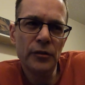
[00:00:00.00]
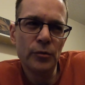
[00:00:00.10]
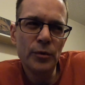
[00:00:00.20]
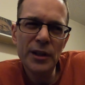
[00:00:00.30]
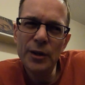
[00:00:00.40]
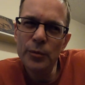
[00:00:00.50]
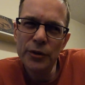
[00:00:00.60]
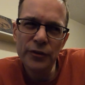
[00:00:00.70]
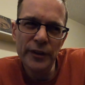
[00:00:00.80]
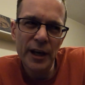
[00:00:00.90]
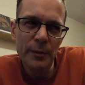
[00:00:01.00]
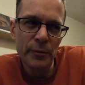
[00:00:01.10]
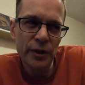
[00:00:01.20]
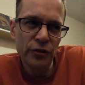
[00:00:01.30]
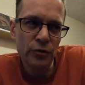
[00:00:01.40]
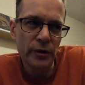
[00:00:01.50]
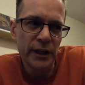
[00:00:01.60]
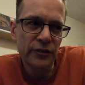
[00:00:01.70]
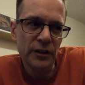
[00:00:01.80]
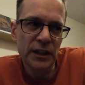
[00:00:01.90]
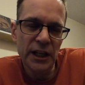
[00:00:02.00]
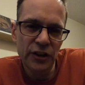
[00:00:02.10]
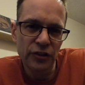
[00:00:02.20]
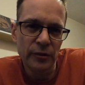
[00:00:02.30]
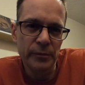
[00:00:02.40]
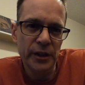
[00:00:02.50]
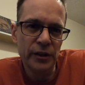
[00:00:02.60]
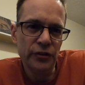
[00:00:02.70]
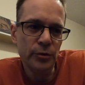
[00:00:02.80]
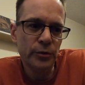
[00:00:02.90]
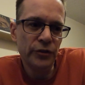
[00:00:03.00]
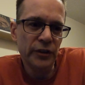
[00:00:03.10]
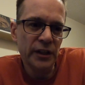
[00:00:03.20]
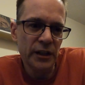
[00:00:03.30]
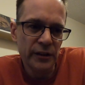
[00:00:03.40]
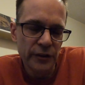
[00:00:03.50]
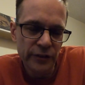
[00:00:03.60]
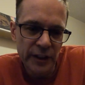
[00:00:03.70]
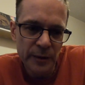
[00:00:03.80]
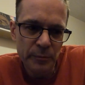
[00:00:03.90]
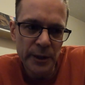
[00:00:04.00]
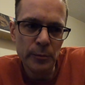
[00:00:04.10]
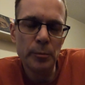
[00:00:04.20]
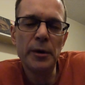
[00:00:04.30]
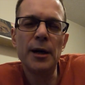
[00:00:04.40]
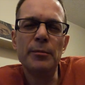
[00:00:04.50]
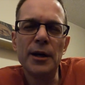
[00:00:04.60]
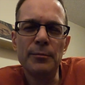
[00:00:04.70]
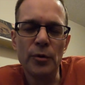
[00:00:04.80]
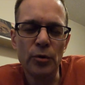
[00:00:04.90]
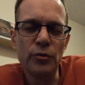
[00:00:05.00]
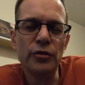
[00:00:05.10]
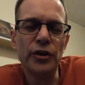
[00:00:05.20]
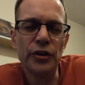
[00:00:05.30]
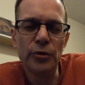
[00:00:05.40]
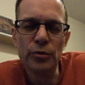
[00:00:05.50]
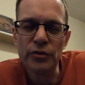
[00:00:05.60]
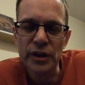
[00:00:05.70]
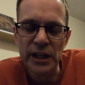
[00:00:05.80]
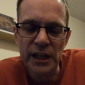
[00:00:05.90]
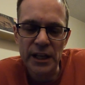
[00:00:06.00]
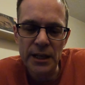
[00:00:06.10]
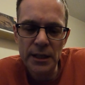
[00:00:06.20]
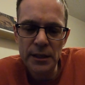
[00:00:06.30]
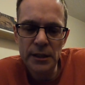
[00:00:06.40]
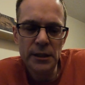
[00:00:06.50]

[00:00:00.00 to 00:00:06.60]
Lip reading: there really wasn't that much great selection because you would see the same people pop up over and over again.